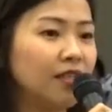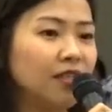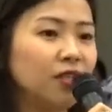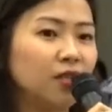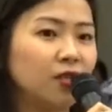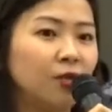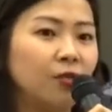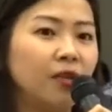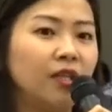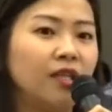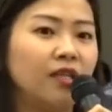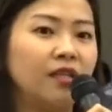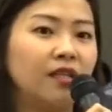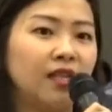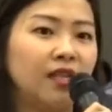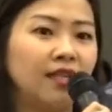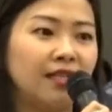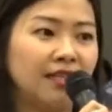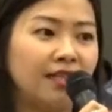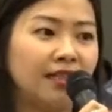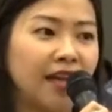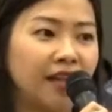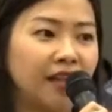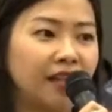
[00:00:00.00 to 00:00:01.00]
So in
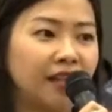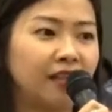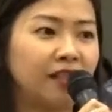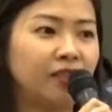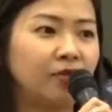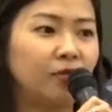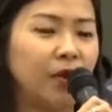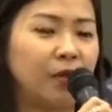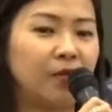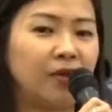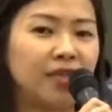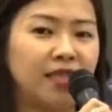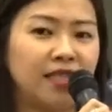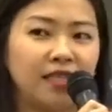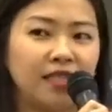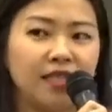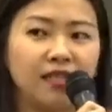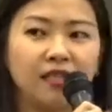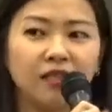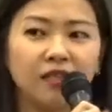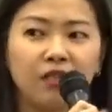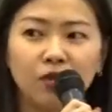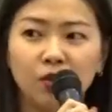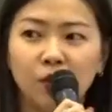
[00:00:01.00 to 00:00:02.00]
this cycle where we see
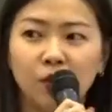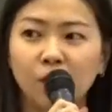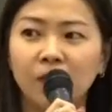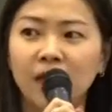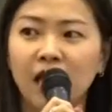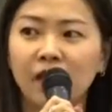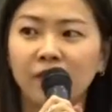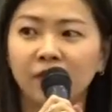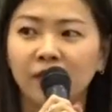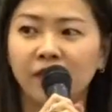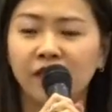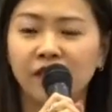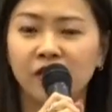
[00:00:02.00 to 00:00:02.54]
a slowdown